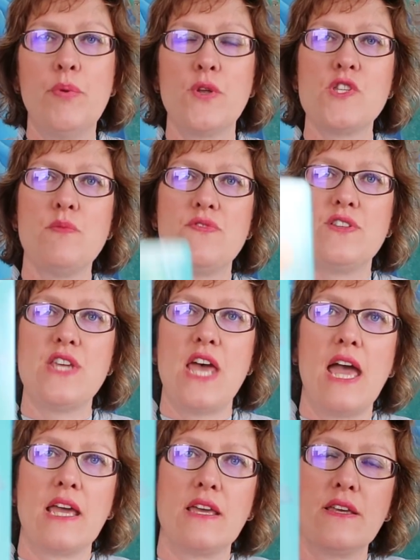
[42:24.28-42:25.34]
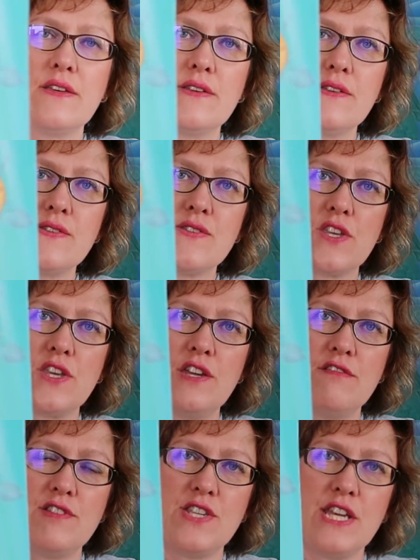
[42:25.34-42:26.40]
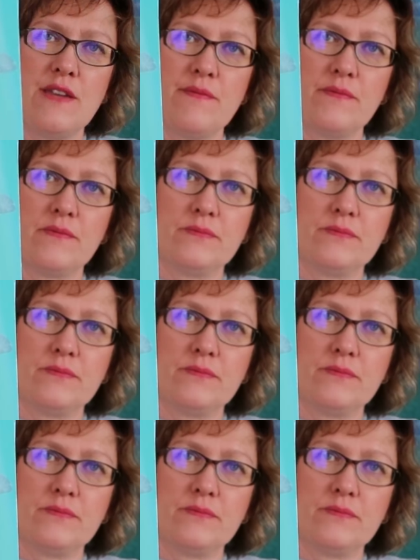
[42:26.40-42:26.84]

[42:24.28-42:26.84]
Bottom of the deck. Security.